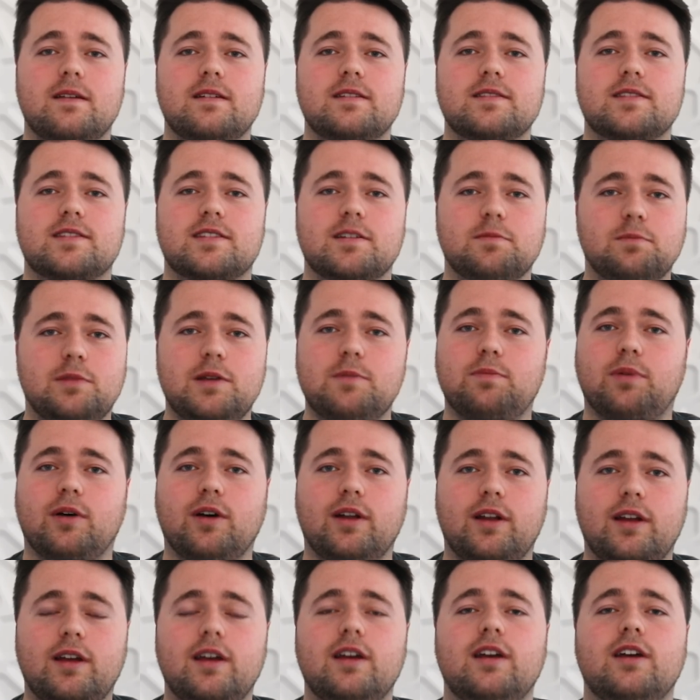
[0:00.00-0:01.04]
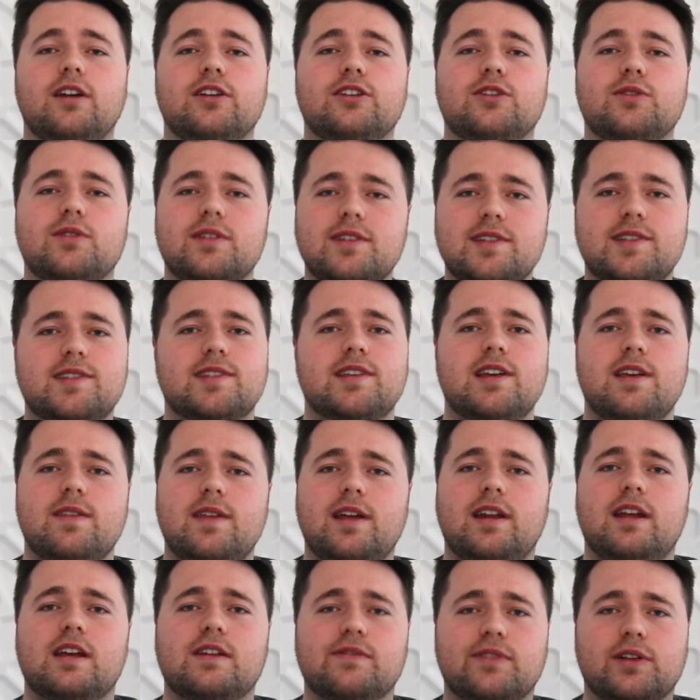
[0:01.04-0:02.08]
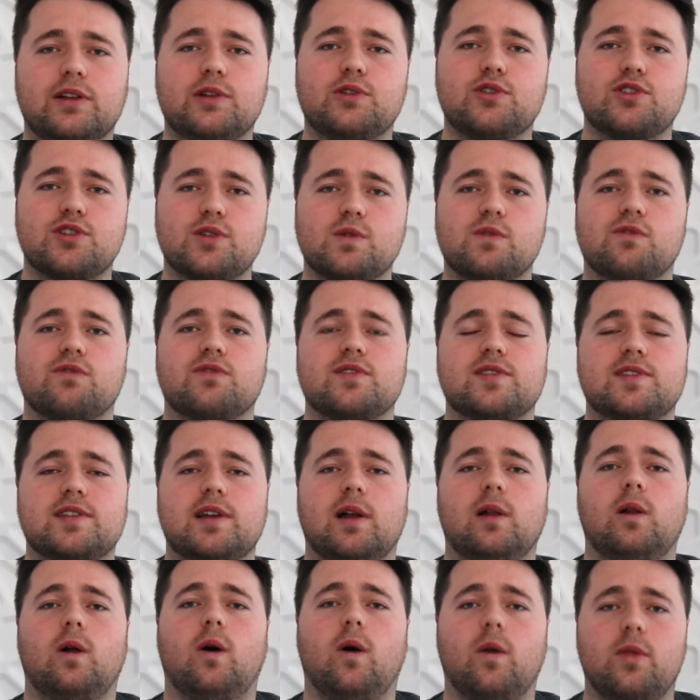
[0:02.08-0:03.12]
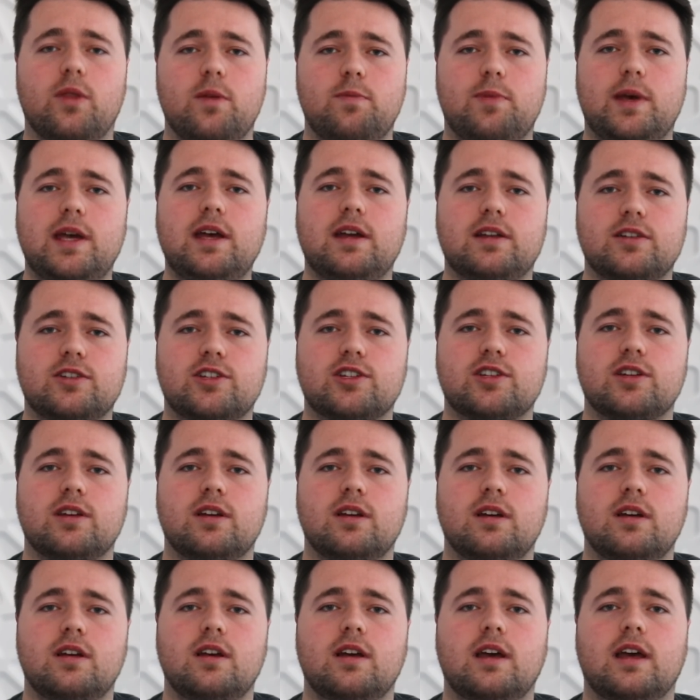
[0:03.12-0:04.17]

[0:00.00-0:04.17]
simply put, you can see that evolution of Frizell on the pitch.